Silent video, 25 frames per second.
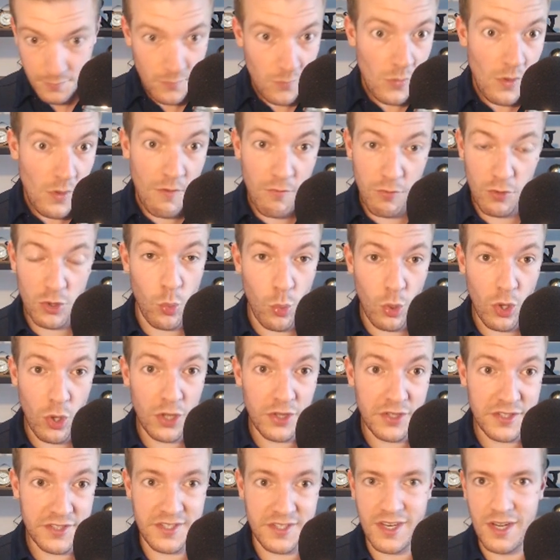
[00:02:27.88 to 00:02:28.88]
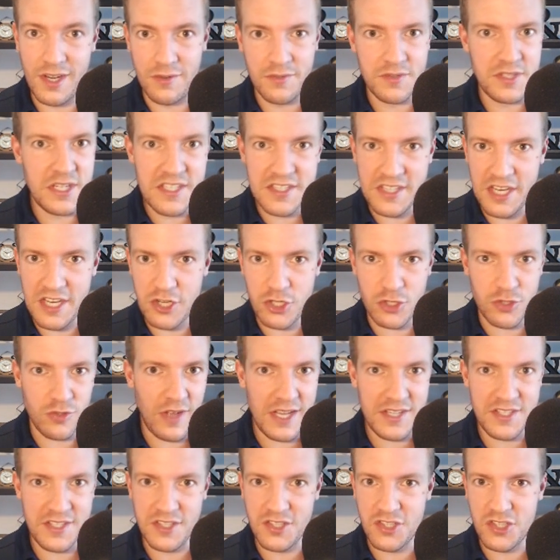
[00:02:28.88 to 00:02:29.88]
for the world is you know
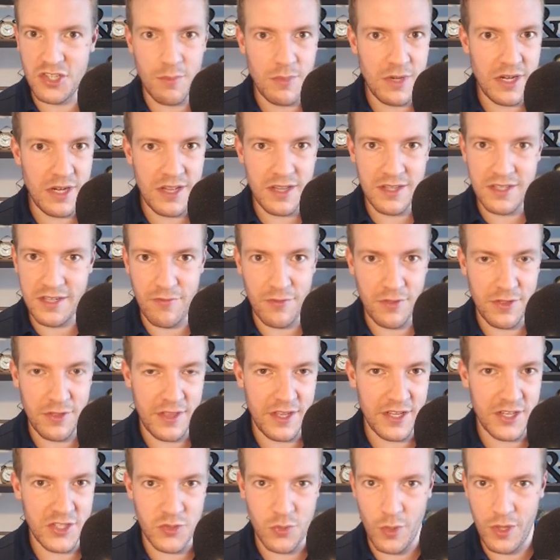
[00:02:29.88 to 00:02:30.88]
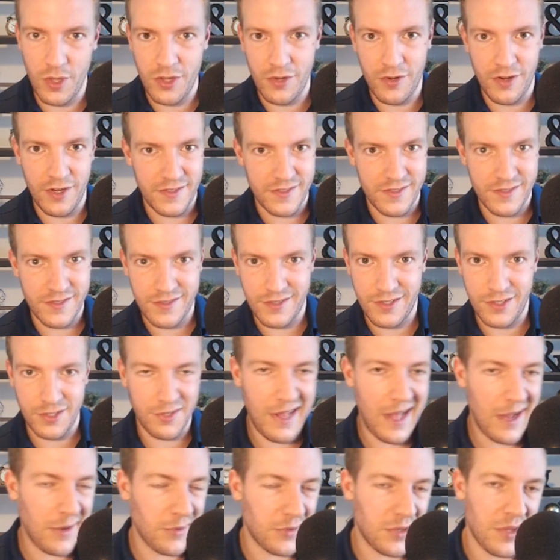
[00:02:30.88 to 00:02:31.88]
decentralizing so many different things, whether it's
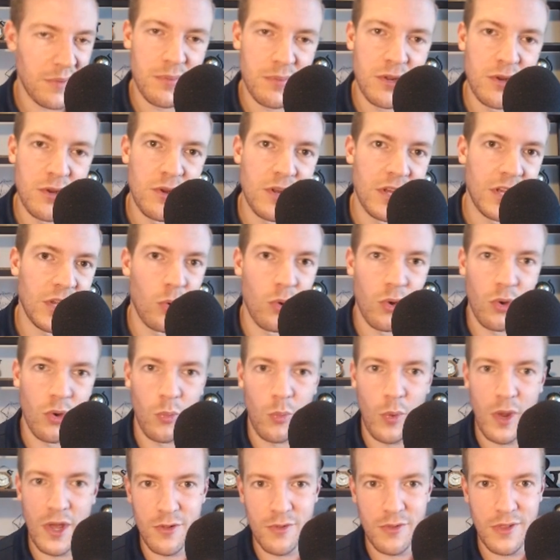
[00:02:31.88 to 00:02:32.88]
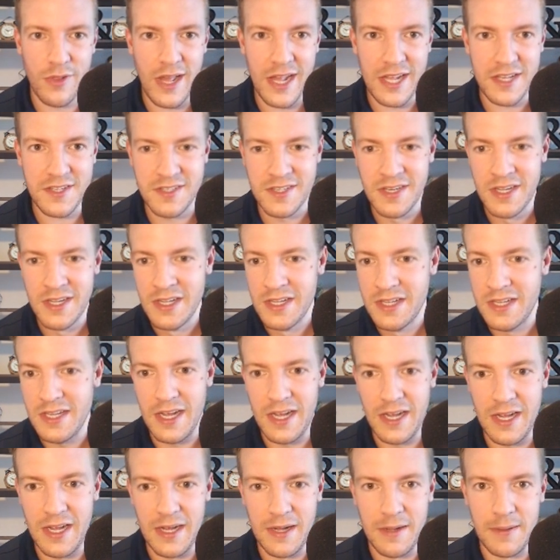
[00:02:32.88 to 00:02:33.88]
cloud computing or whether that's
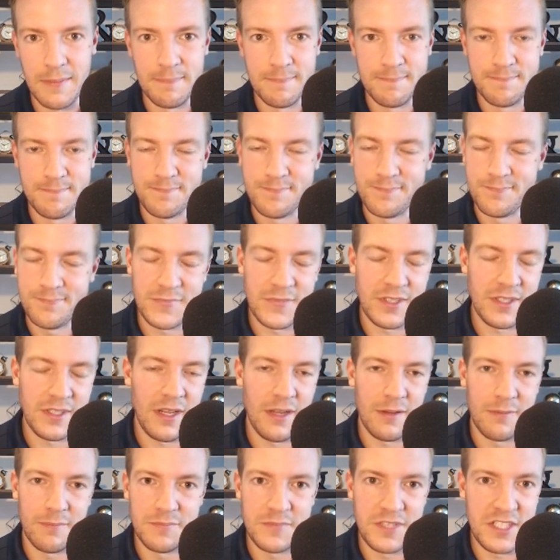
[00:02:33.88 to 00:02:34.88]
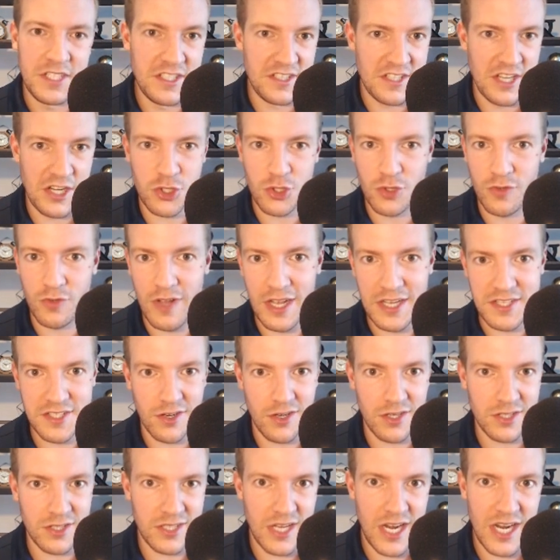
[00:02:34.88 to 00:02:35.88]
um, you know, decentralizing
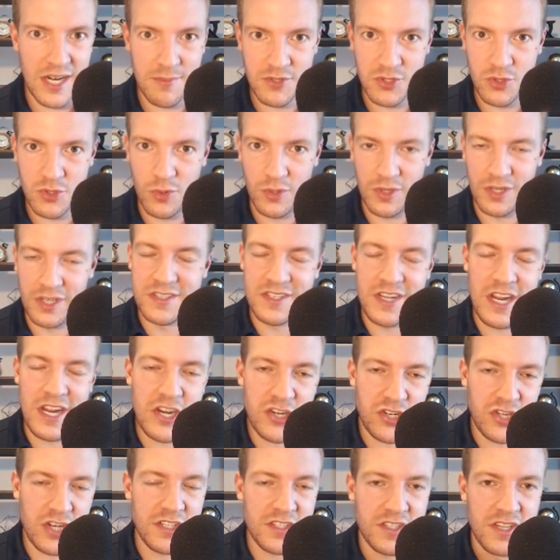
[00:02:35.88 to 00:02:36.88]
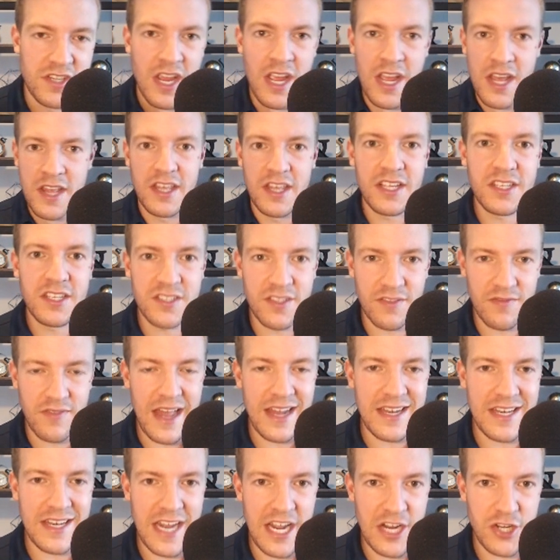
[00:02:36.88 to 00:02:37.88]
autonomous organizations, things of that
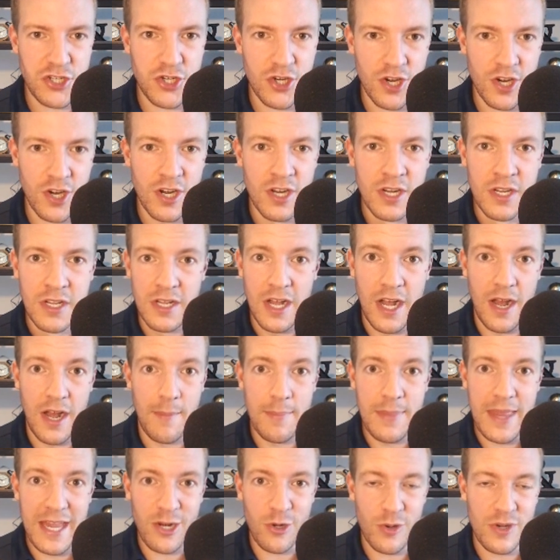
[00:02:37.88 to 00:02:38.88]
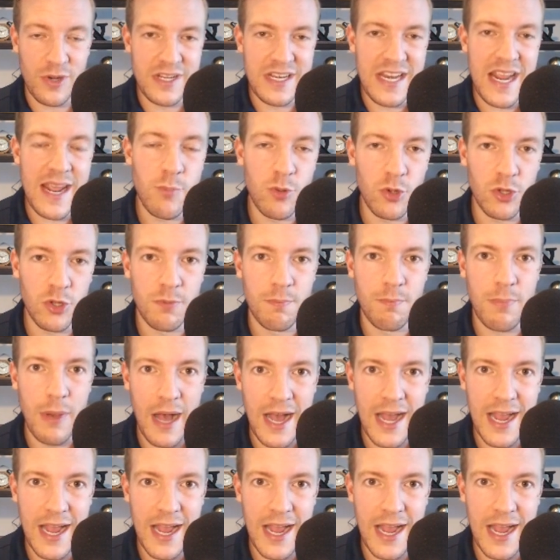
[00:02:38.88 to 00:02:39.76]
nature um, that are enabled by